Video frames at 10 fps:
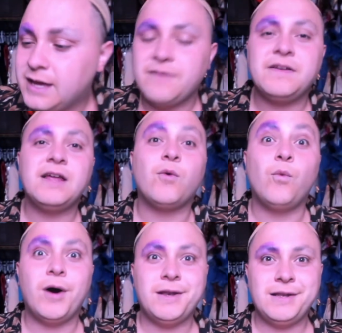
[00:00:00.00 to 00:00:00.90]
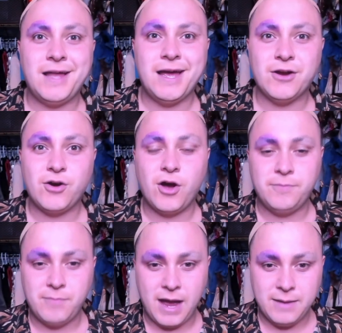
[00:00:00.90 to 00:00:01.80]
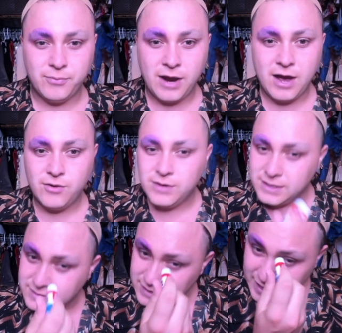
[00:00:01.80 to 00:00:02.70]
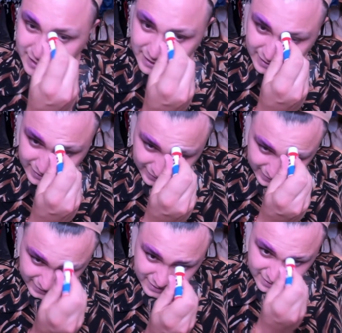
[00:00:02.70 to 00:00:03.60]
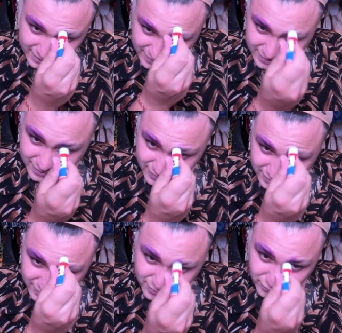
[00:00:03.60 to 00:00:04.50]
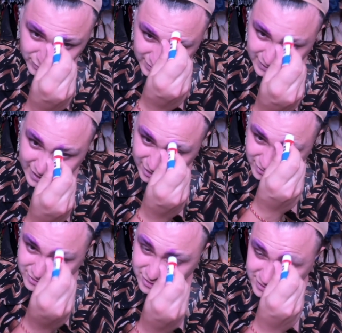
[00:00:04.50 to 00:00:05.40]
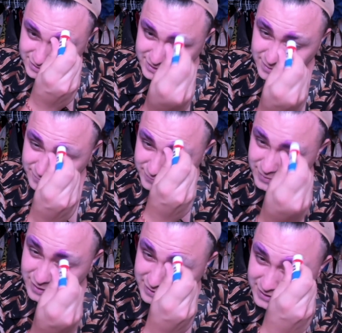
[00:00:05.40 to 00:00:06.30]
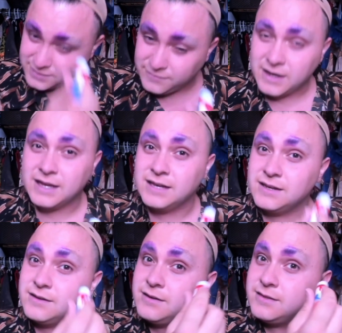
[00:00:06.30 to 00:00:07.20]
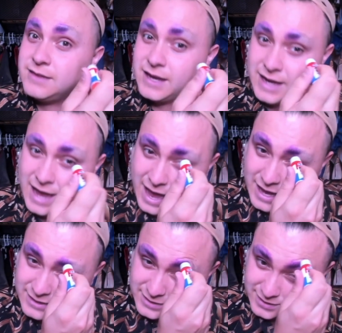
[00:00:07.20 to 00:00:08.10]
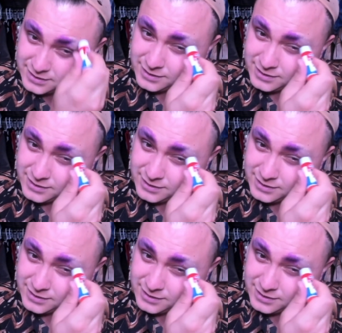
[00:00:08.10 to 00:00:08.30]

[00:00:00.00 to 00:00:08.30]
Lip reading: I feel like 1 layer on my brow is like 3 layers on some of these fucking thick-ass